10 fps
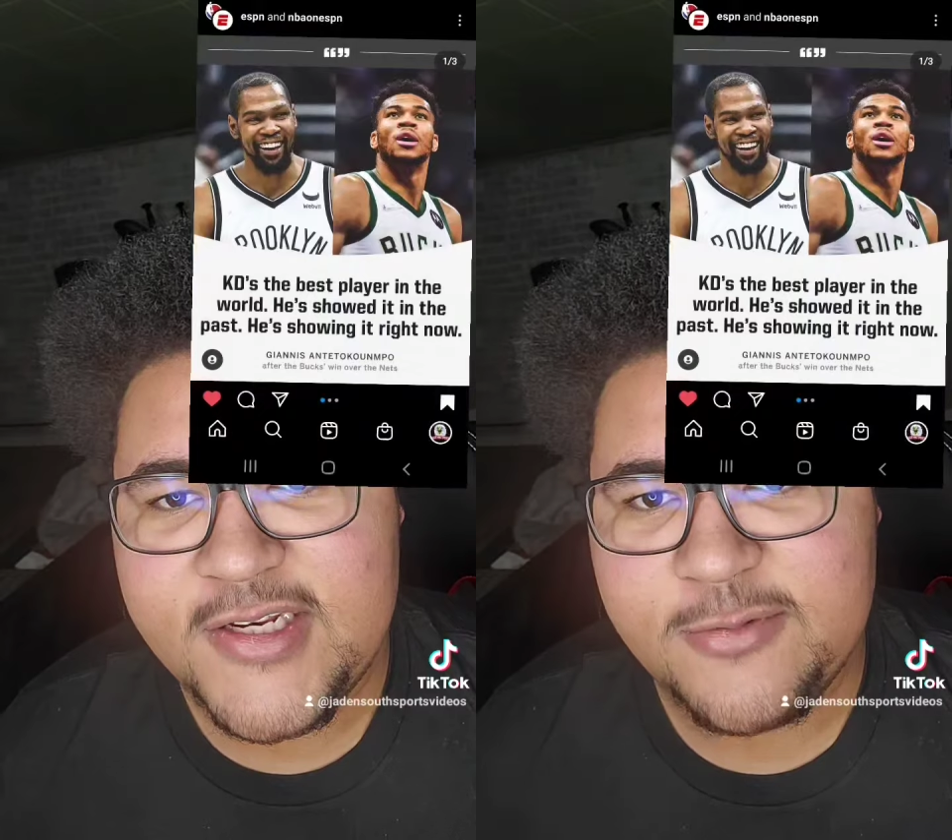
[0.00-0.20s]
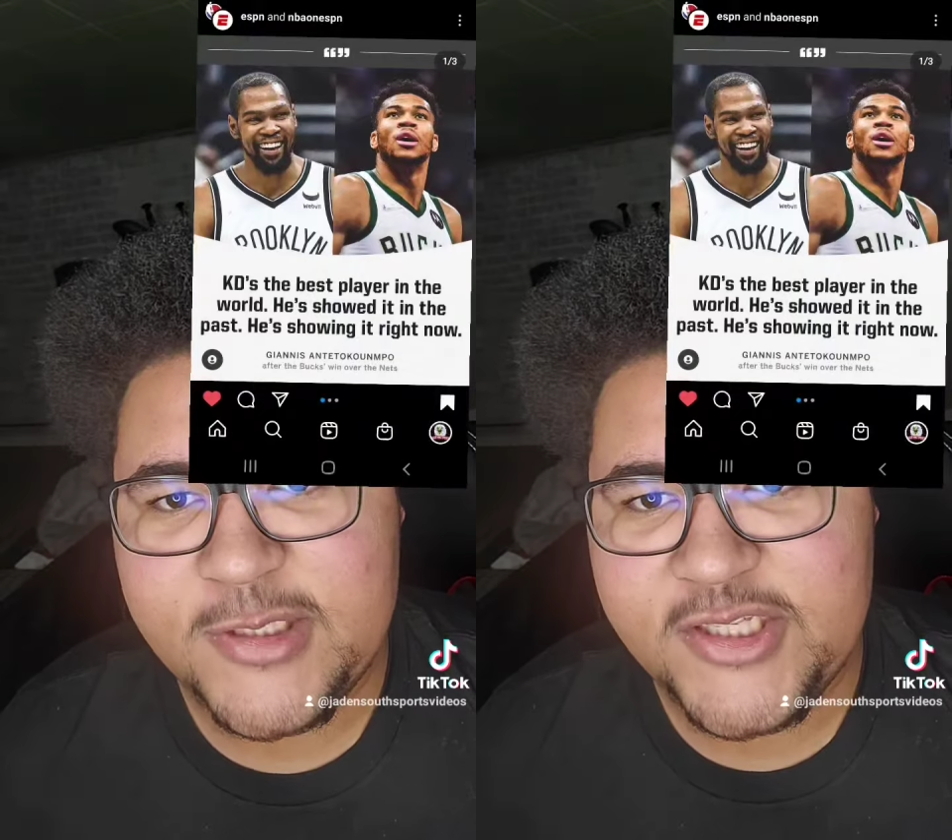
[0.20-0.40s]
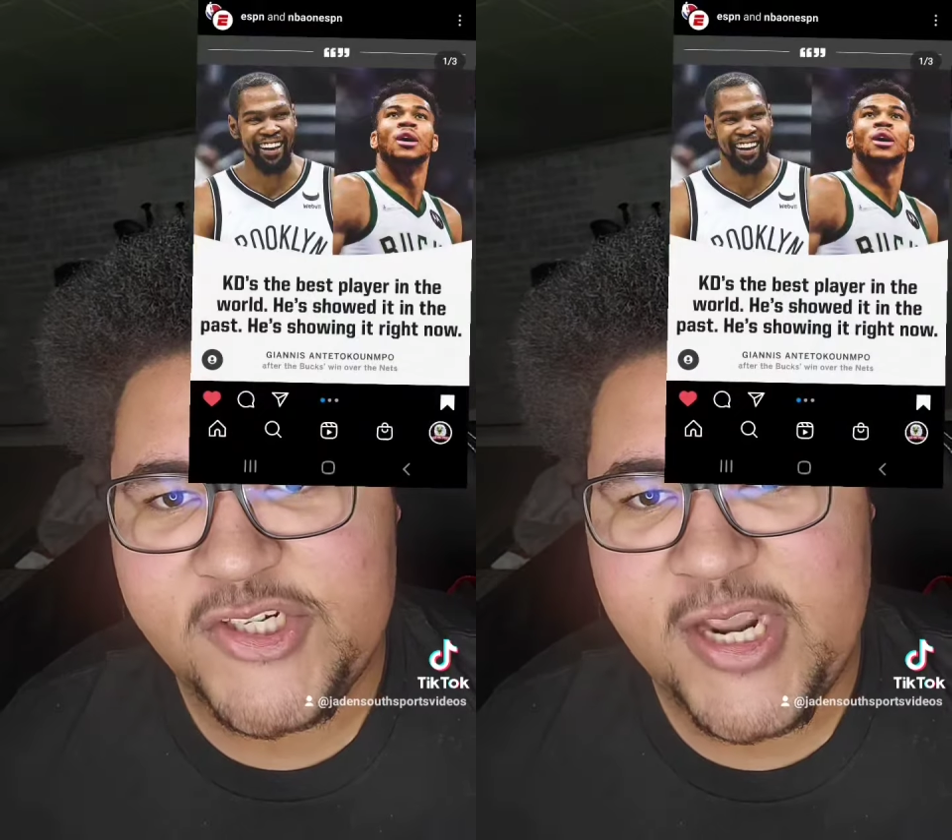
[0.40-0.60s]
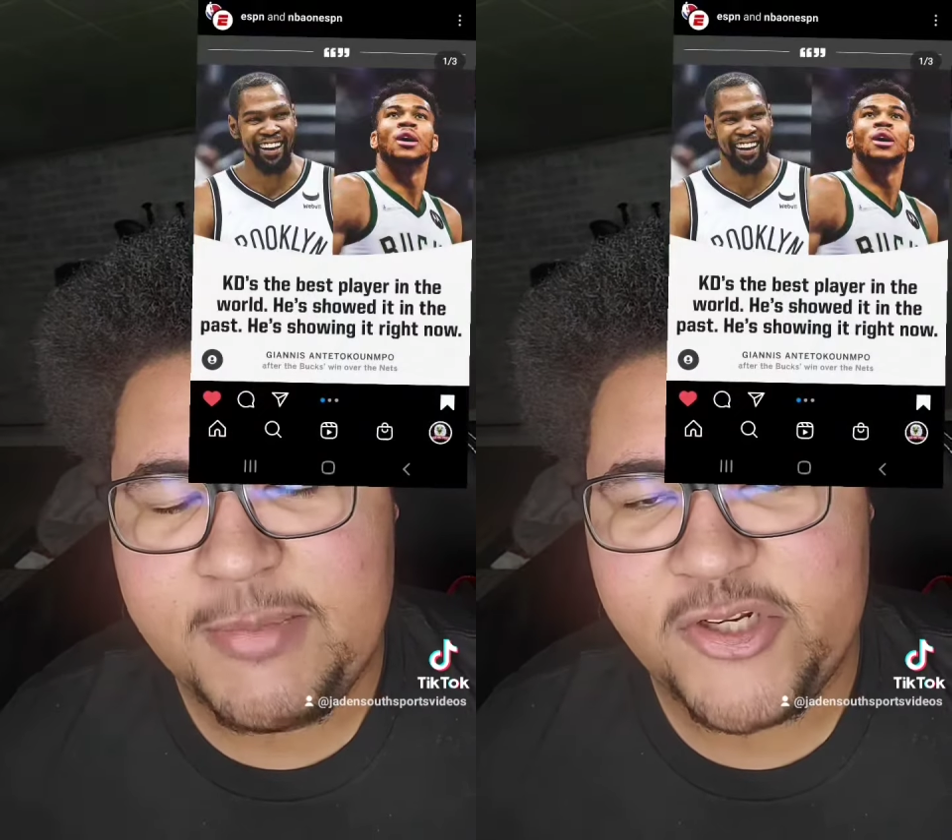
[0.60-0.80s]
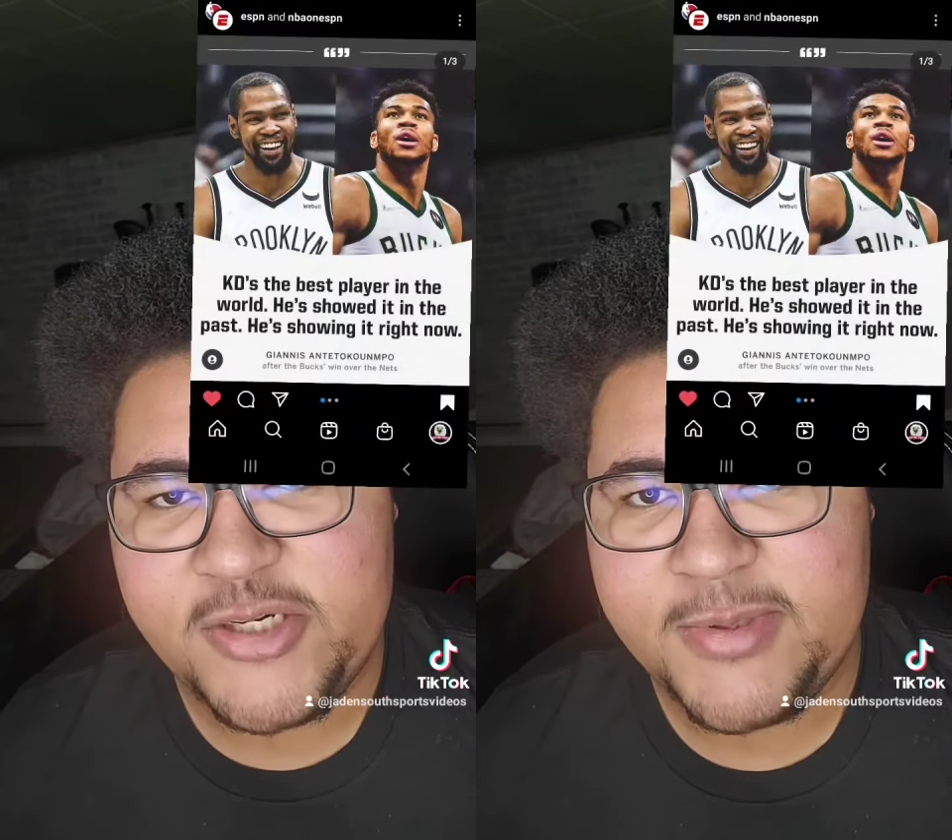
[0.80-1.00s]
to win the
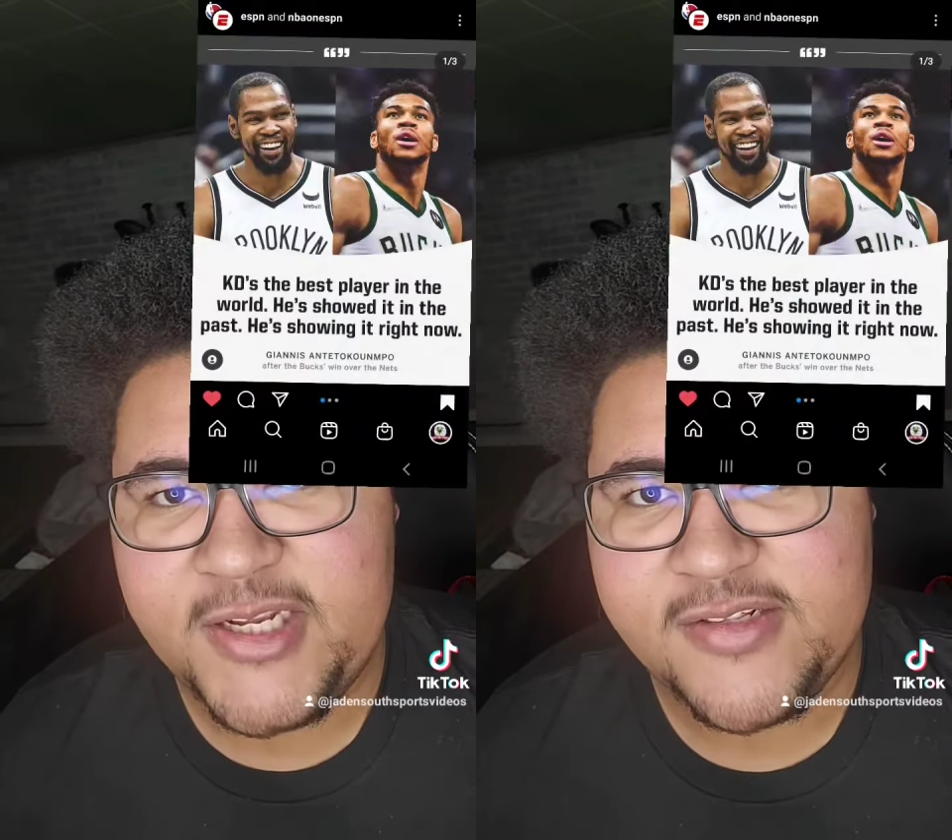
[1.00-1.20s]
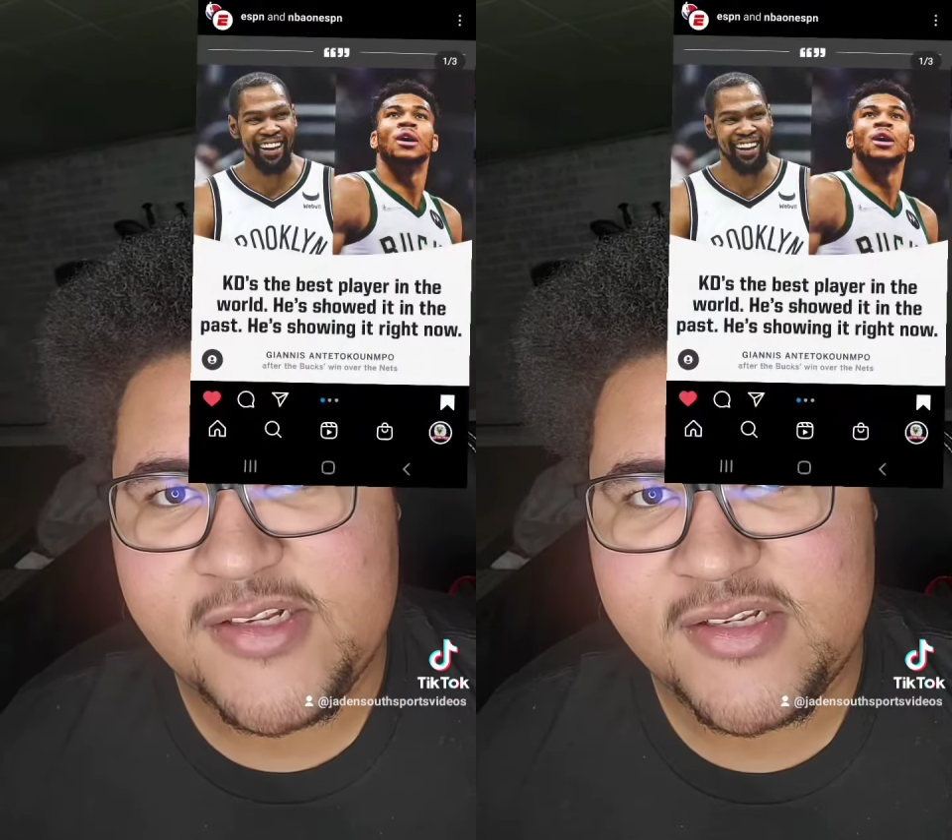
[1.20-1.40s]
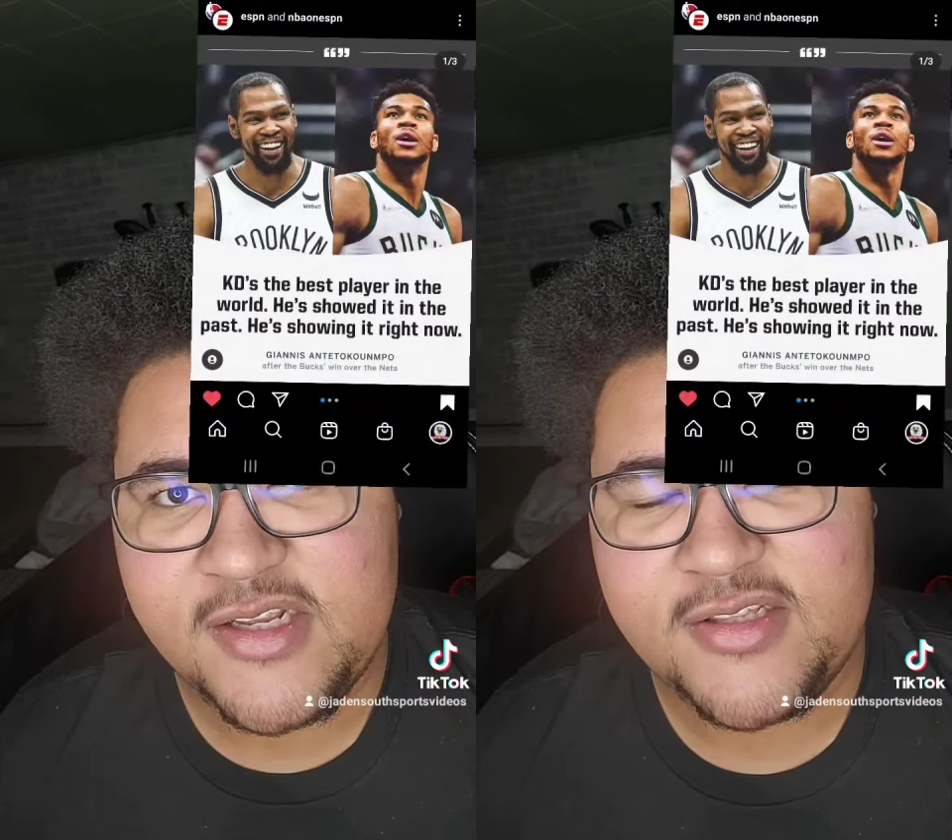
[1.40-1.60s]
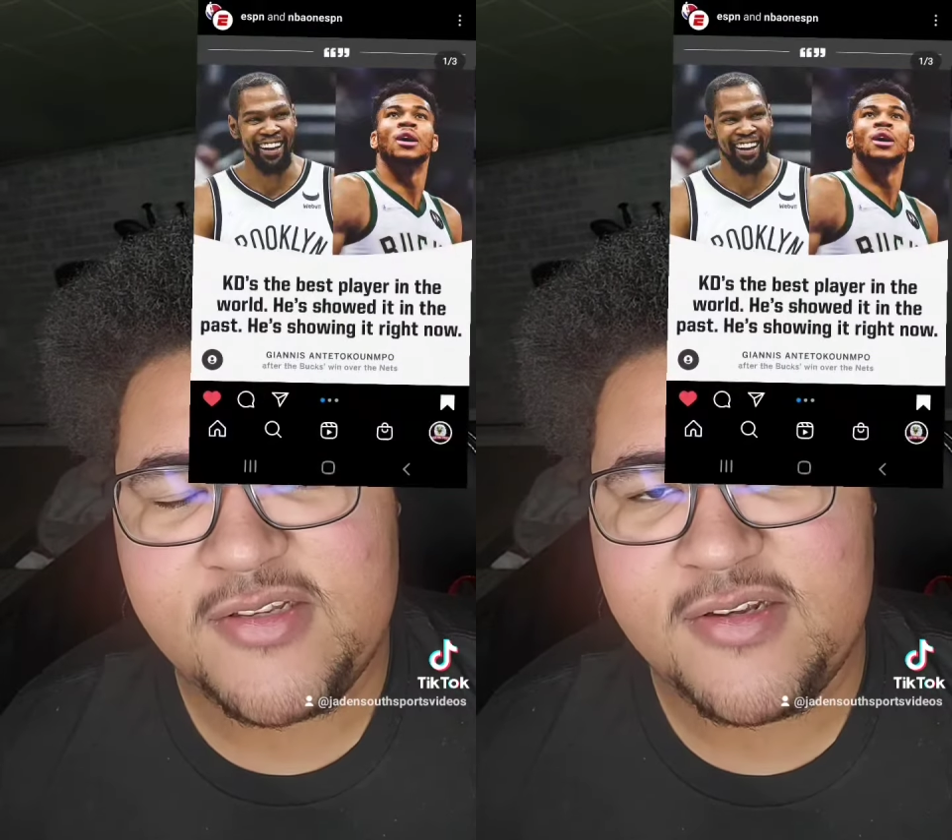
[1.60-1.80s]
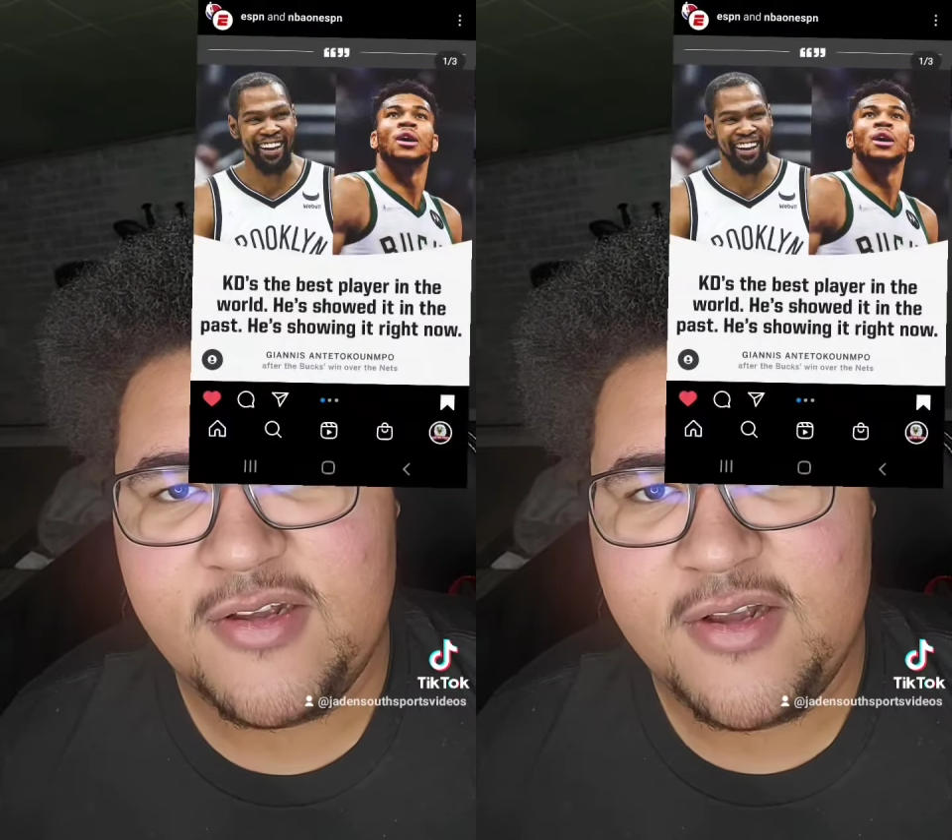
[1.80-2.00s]
championship against the
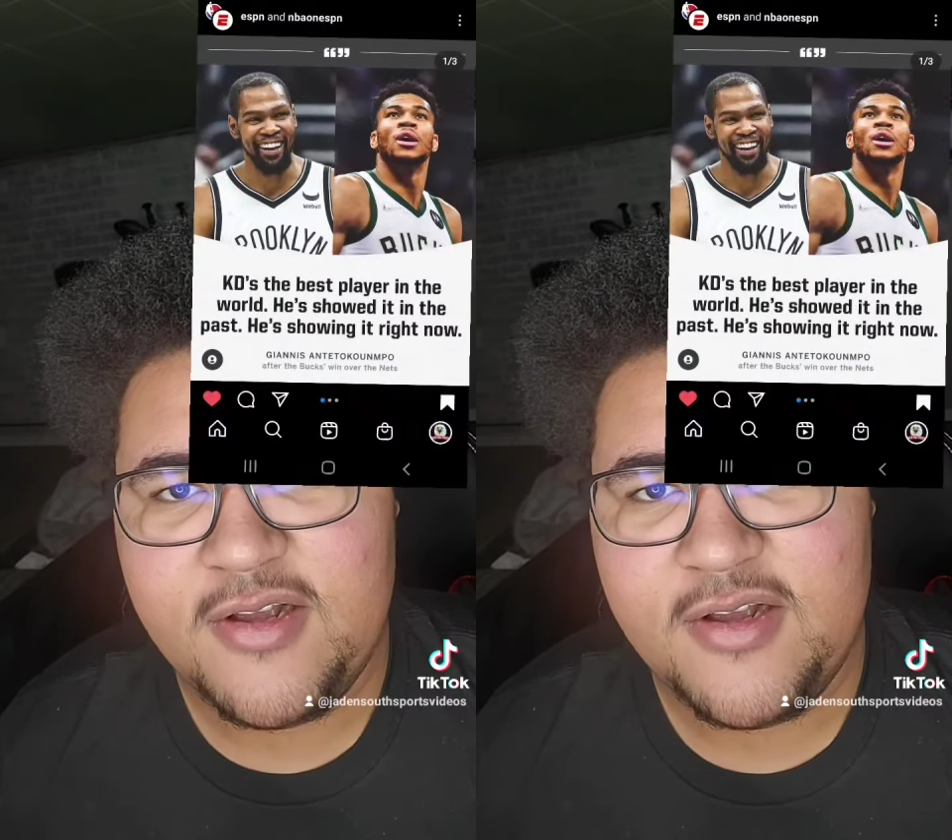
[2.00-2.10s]
Suns.